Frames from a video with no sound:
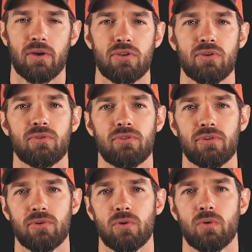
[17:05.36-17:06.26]
you
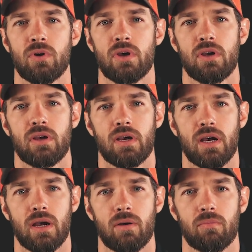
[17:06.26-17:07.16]
to
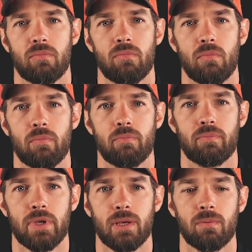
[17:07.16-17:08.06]

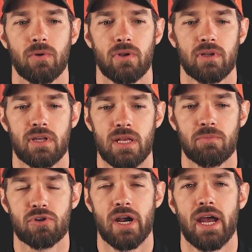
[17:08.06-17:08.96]
be able to
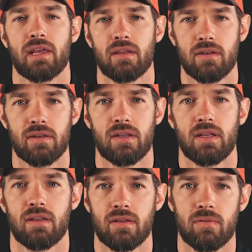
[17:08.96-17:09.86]
keep track
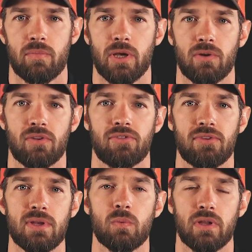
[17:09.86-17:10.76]
and be able to
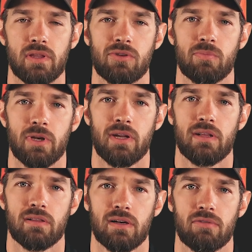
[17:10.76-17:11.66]
see what the
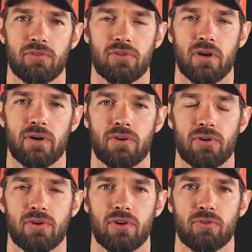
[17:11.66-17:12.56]
humidity levels are in your
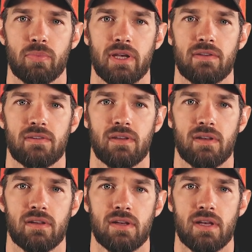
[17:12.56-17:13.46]
crawl space.
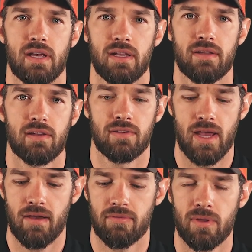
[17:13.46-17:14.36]
And it does
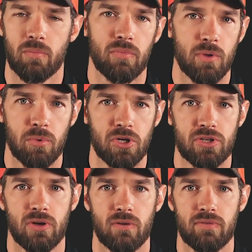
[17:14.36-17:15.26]
have the push
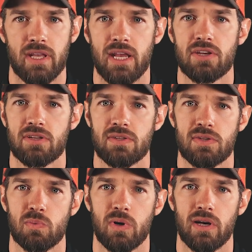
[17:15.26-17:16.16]
notifications
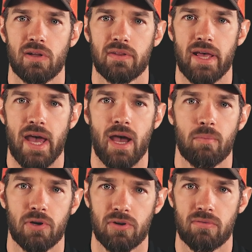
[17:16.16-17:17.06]
as well in the
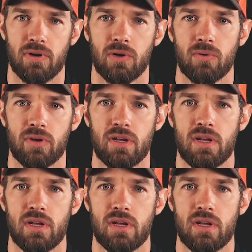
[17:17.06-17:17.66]
app on your phone,